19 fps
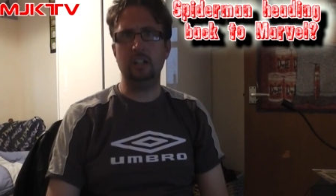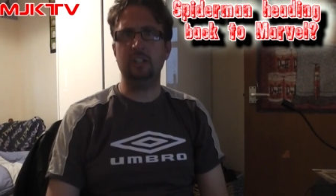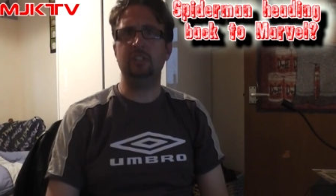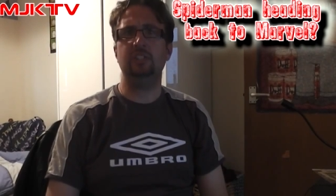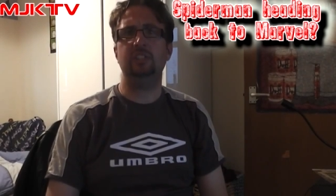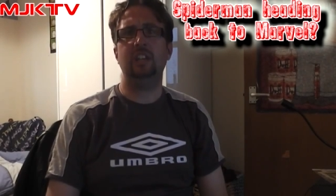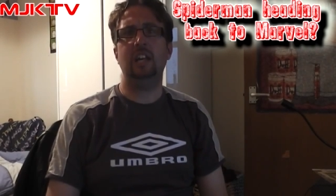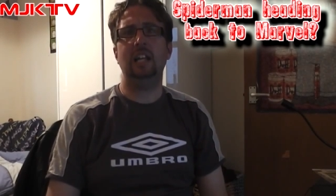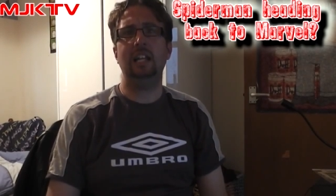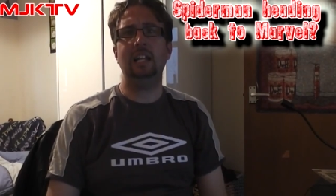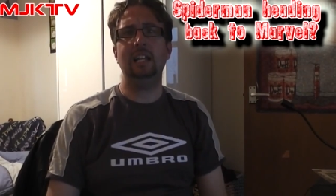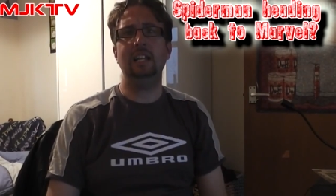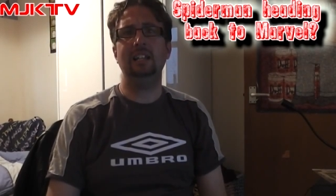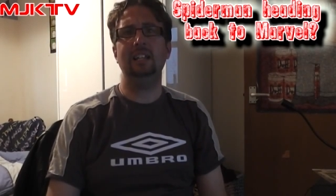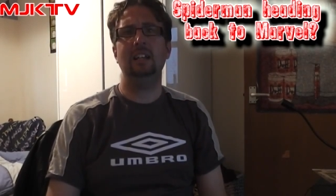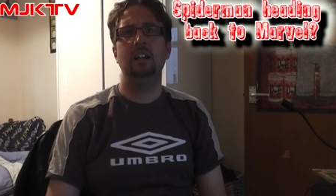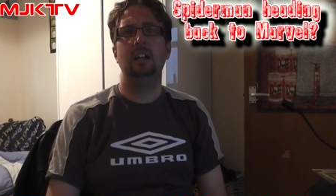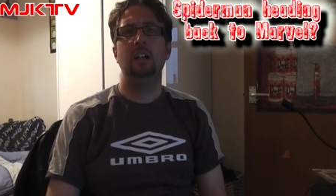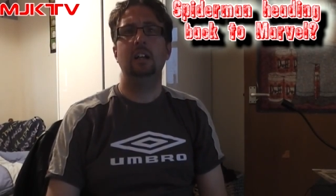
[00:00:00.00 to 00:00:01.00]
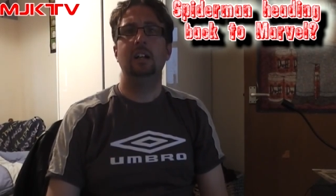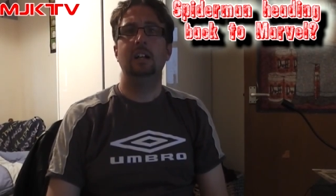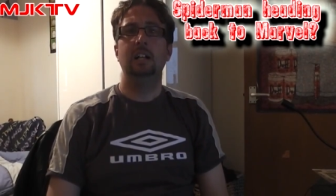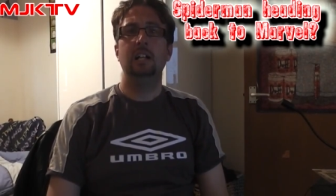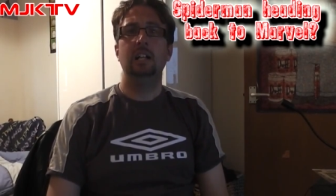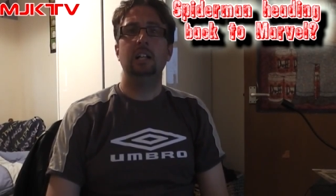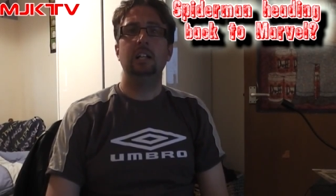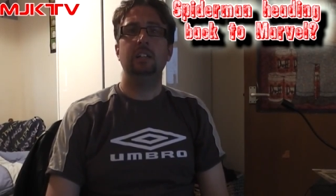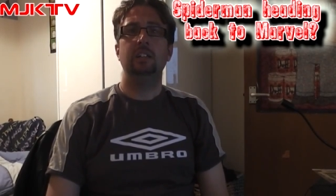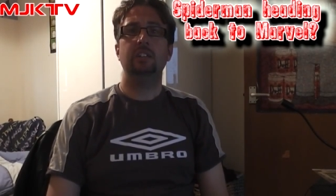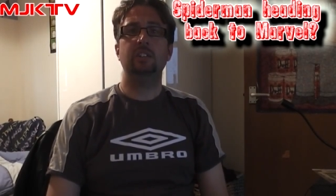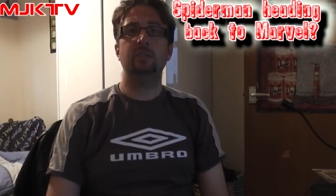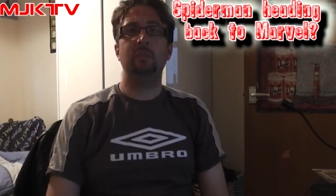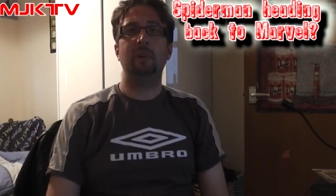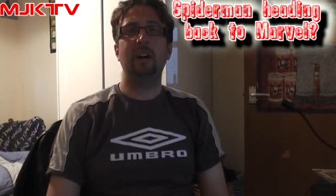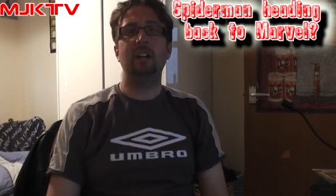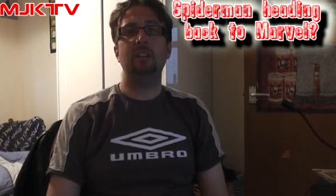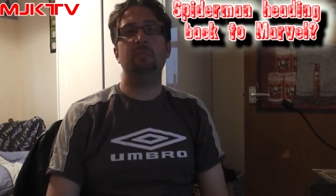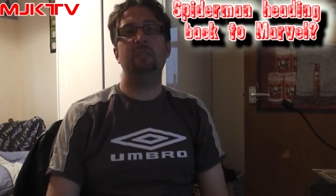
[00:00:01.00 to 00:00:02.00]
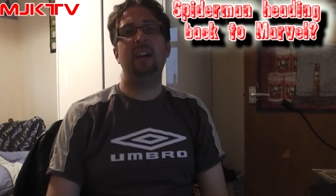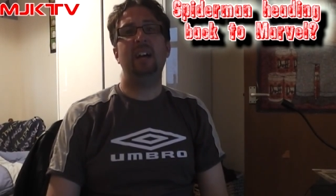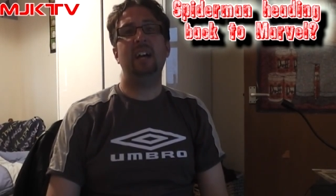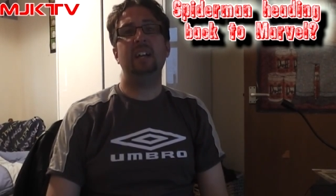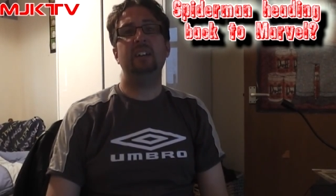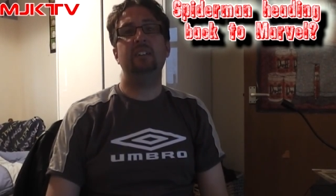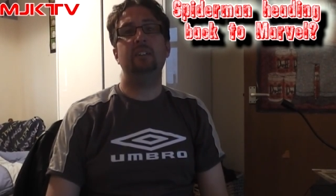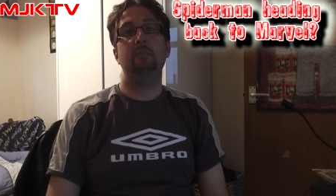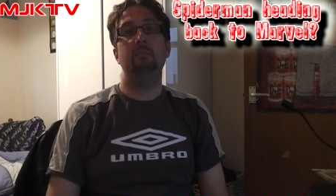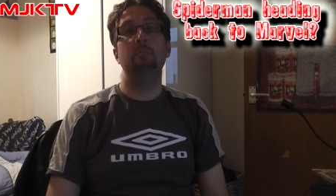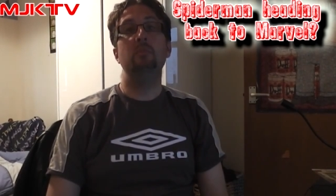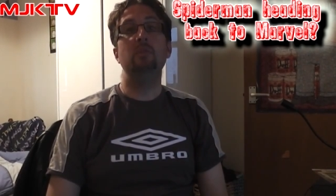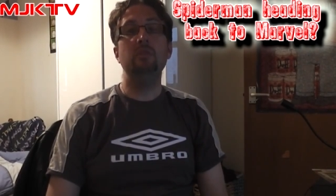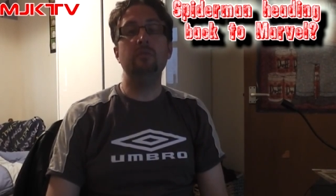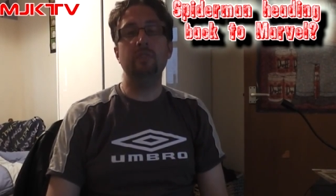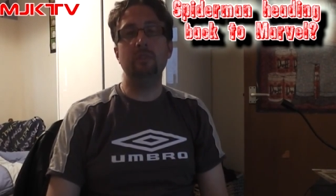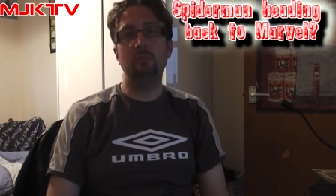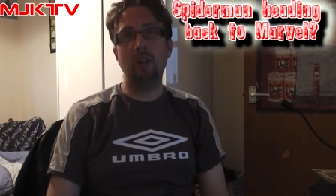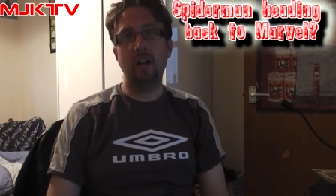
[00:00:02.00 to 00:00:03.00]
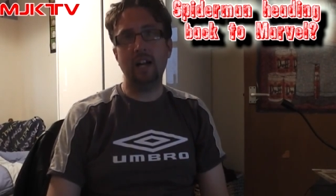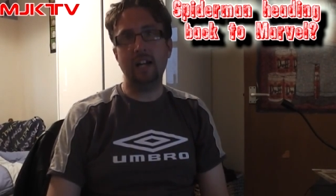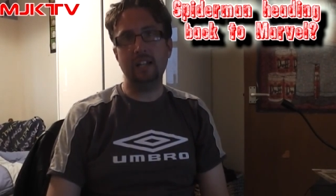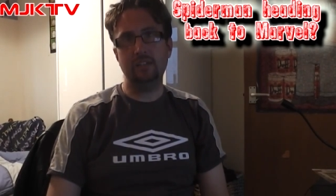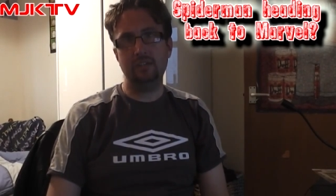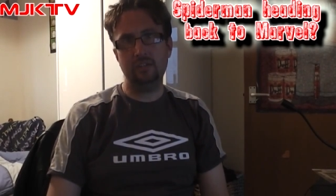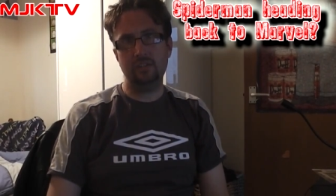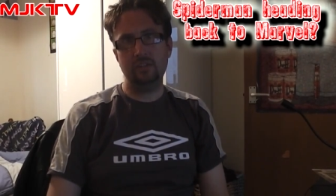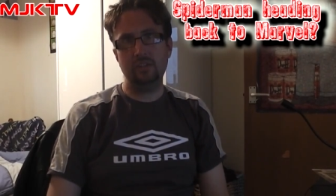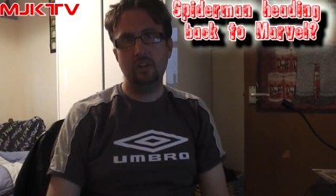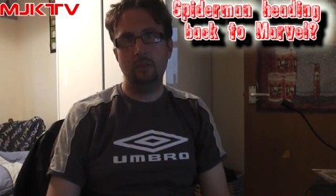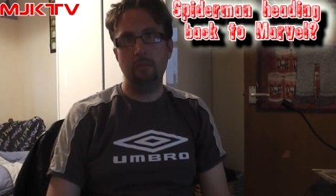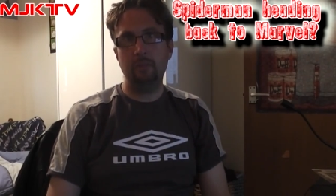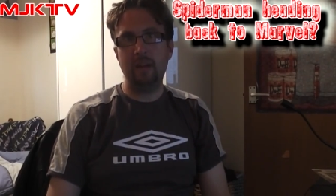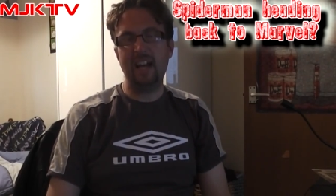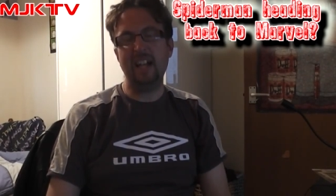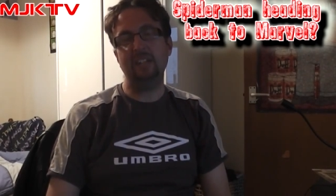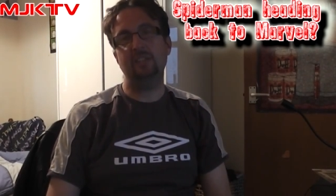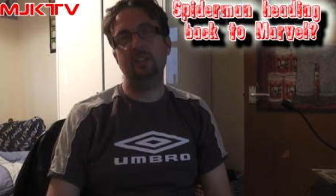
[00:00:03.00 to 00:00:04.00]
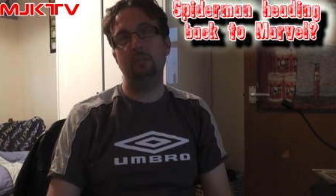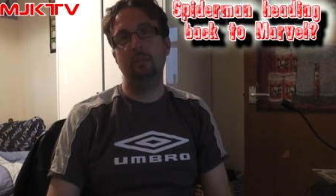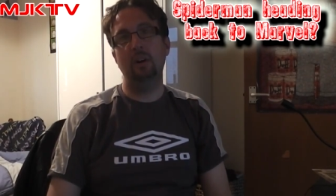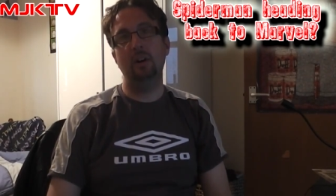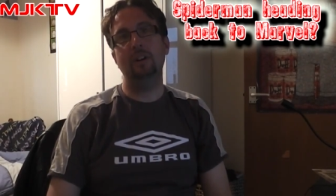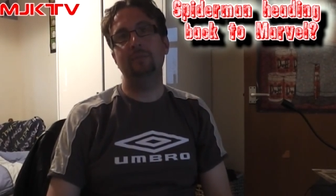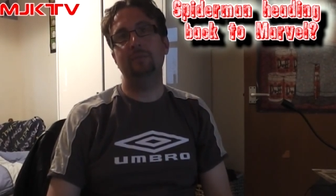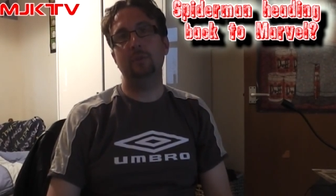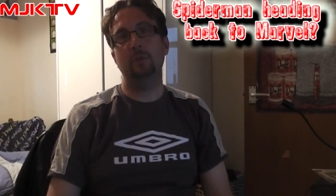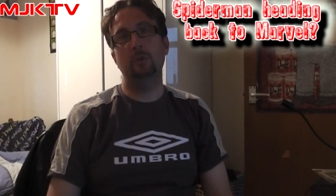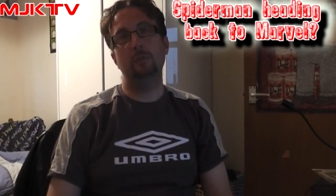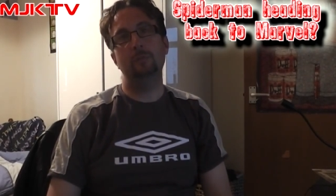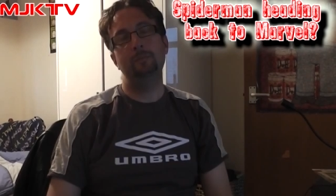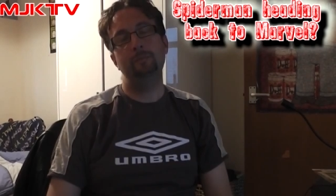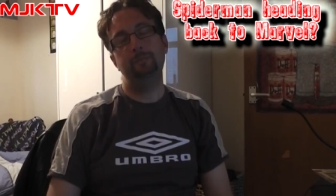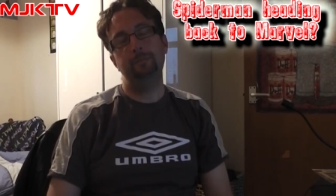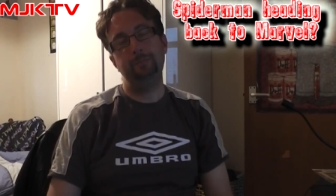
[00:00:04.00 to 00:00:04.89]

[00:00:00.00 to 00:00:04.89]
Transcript: are selling the Spider-Man movie rights back to Marvel.